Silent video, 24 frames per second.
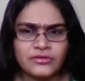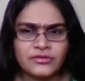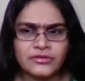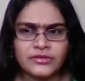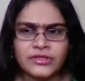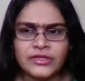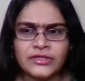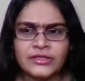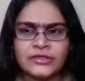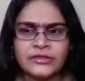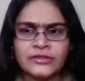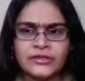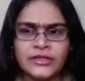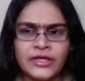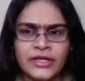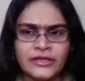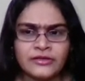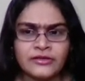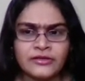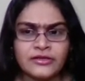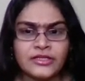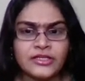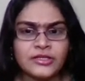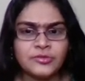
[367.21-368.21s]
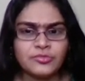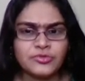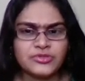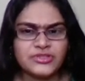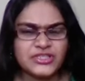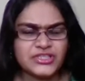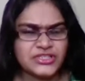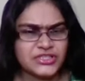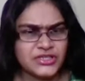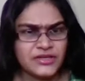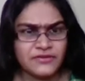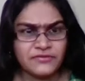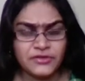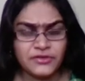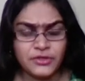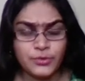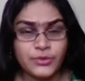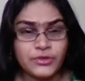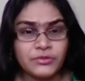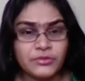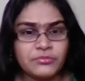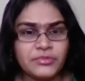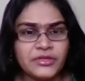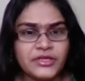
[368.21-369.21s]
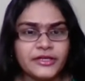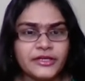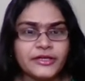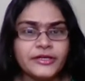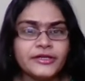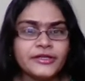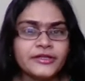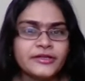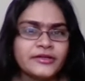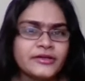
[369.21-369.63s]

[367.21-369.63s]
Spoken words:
in an earlier position after queen b8.